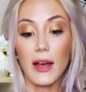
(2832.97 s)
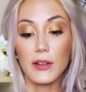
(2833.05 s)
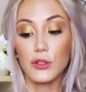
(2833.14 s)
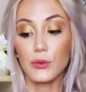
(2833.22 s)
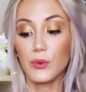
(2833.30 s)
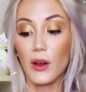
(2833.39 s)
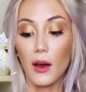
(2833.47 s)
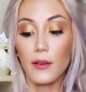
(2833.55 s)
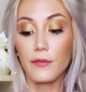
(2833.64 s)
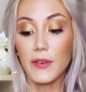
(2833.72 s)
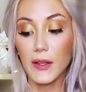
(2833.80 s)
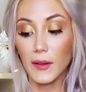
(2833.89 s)
I do not
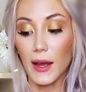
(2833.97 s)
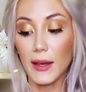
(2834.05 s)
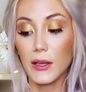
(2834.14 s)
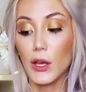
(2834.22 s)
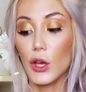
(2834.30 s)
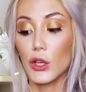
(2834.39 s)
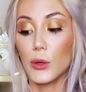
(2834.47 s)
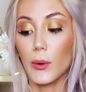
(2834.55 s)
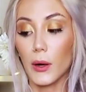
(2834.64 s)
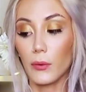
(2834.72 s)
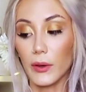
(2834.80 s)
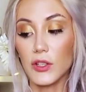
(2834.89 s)
feel like you
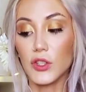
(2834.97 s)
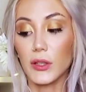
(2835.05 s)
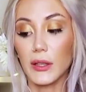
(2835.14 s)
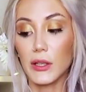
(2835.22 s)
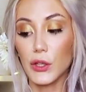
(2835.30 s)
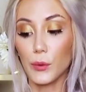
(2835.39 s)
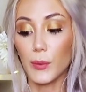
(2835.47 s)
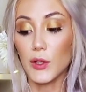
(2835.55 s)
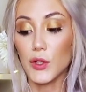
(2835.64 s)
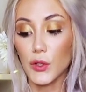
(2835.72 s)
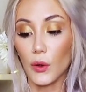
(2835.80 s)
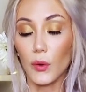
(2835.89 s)
are originally human
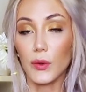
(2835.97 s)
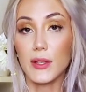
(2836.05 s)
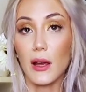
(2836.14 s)
souls.